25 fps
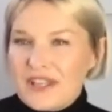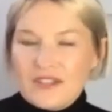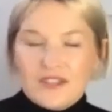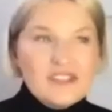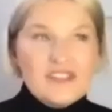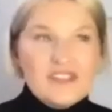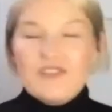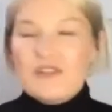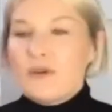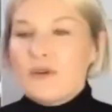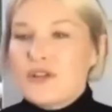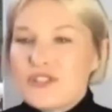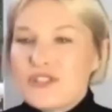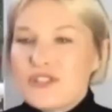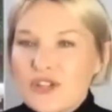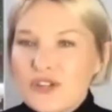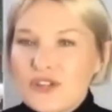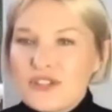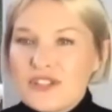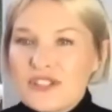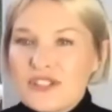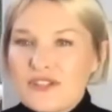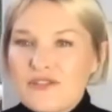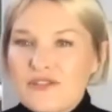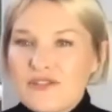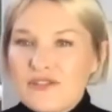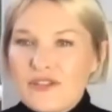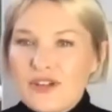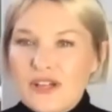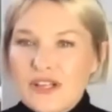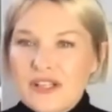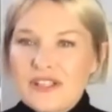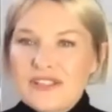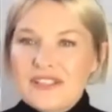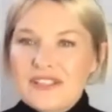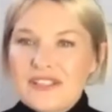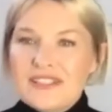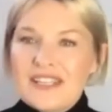Because everyone's so
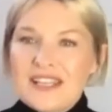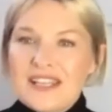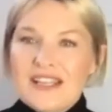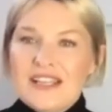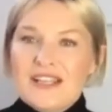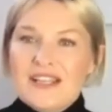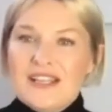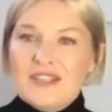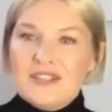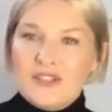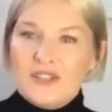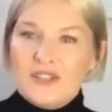different. So